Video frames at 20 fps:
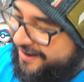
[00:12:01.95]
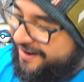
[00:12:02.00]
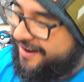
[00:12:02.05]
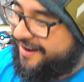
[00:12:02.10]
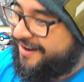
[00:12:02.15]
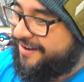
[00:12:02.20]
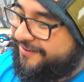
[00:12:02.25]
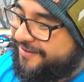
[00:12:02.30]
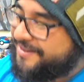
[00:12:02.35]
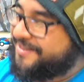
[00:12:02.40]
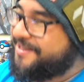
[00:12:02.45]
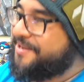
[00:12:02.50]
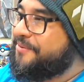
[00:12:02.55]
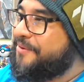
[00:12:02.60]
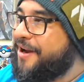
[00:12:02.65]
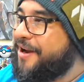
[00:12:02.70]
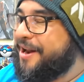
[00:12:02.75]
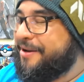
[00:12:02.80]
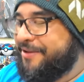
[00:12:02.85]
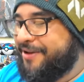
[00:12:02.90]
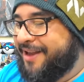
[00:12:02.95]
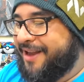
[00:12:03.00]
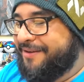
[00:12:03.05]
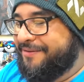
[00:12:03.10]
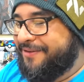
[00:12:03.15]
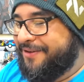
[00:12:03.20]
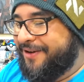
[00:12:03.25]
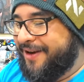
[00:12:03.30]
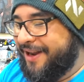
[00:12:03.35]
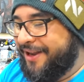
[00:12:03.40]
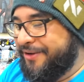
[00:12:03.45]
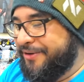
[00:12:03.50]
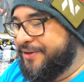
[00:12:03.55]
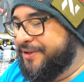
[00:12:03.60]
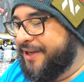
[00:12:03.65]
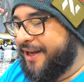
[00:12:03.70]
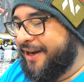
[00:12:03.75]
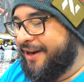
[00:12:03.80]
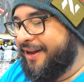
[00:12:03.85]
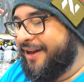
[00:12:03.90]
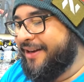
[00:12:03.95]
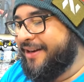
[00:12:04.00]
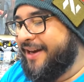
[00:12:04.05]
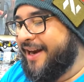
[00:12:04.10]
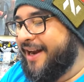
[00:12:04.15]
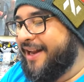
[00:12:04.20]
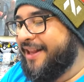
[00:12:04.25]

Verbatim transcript: What's the word I'm looking for? I use it a lot in the other